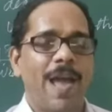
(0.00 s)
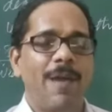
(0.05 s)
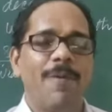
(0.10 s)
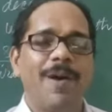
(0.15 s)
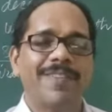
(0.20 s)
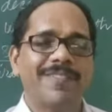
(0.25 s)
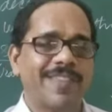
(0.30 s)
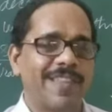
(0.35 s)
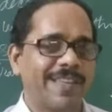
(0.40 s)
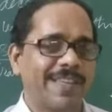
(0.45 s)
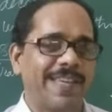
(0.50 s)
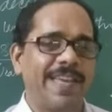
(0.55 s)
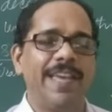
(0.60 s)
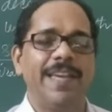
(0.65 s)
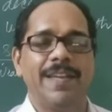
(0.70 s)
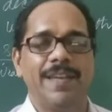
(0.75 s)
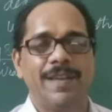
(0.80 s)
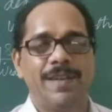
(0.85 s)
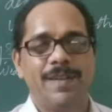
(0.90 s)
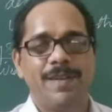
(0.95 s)
I was the
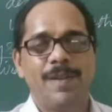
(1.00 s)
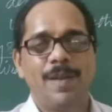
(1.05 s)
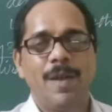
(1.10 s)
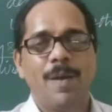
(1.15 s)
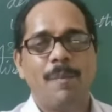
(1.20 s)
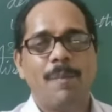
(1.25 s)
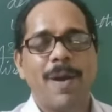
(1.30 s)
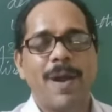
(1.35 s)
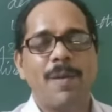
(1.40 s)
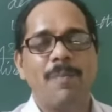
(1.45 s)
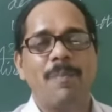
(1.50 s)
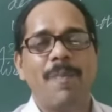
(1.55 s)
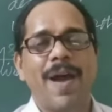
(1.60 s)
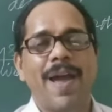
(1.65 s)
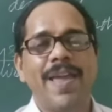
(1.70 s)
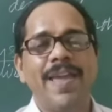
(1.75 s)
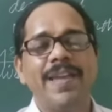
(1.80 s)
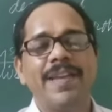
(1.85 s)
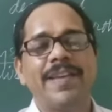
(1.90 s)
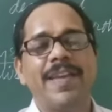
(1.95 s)
king, but
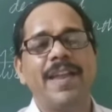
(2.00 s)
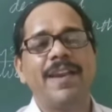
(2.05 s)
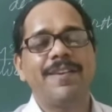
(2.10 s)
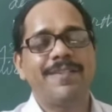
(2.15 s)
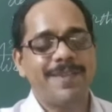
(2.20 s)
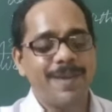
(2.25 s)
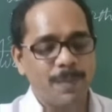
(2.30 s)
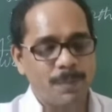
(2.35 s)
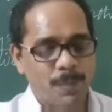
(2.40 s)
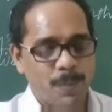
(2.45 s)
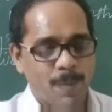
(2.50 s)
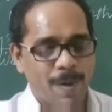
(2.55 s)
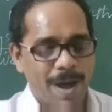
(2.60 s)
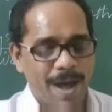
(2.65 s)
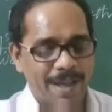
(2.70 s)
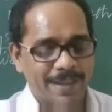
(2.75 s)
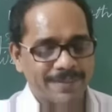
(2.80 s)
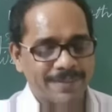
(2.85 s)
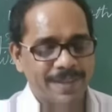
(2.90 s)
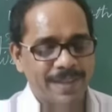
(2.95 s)
my kingship
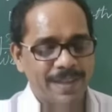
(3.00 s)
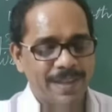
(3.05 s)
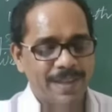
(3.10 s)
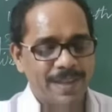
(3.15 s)
was